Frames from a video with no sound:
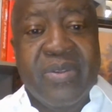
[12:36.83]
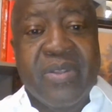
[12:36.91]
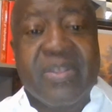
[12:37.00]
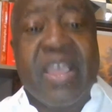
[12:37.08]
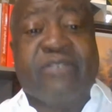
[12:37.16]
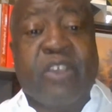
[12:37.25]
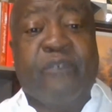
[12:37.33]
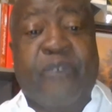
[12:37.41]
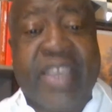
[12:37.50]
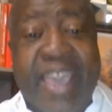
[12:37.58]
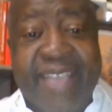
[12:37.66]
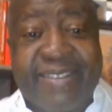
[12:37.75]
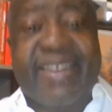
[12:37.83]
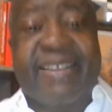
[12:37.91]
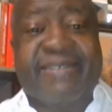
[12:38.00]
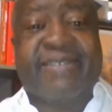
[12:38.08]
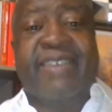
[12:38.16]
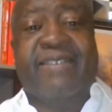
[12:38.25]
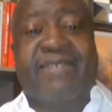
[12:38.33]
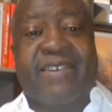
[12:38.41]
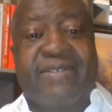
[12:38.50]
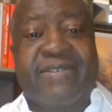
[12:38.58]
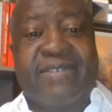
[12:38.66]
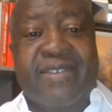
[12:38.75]
They're suffocated as
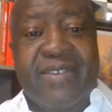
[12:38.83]
teachers.